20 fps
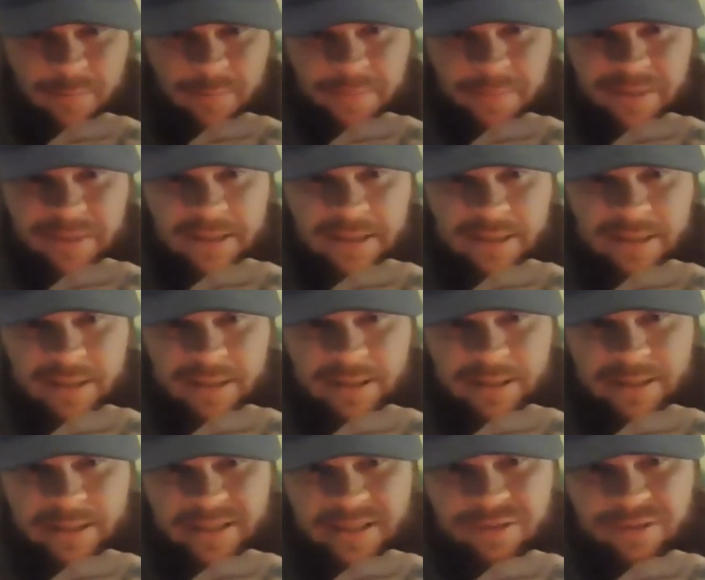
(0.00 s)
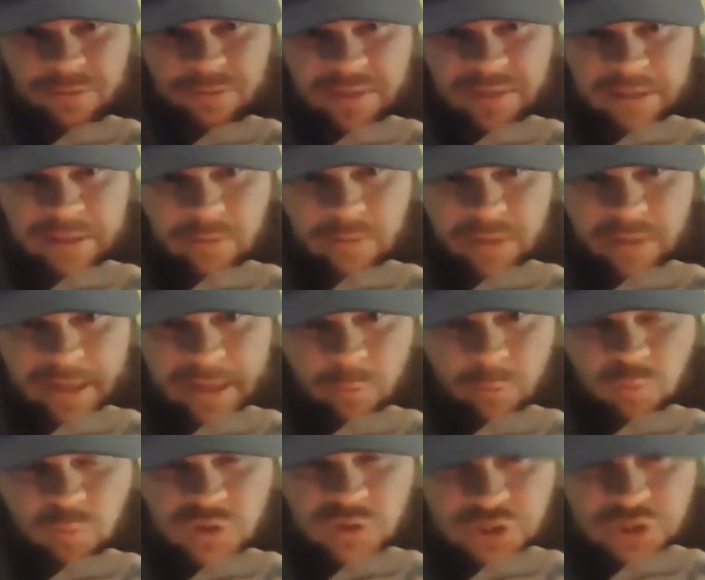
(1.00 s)
but he'll he'll he'll
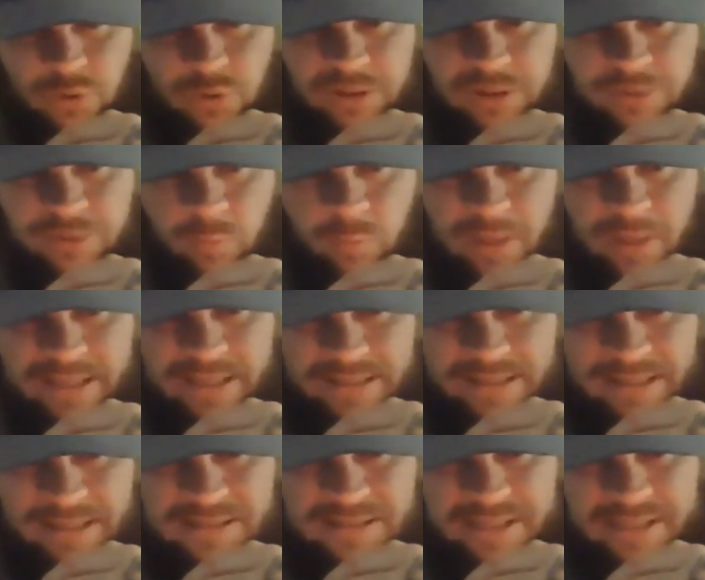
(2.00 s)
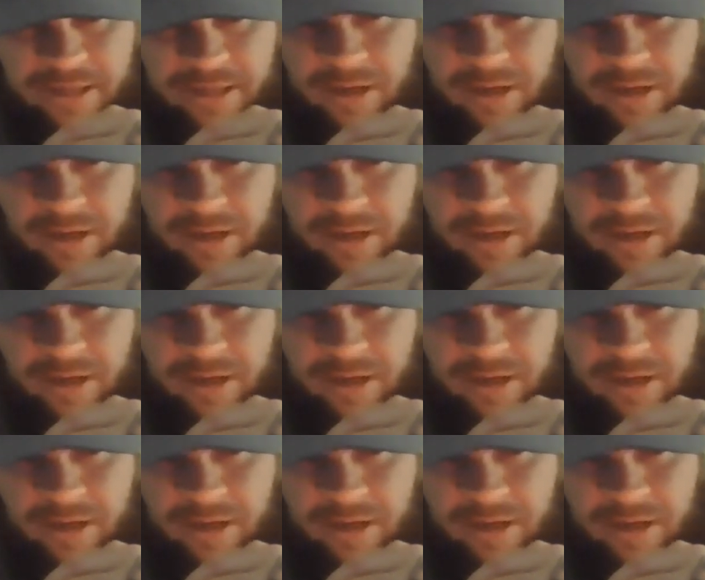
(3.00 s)
resort to what he does here.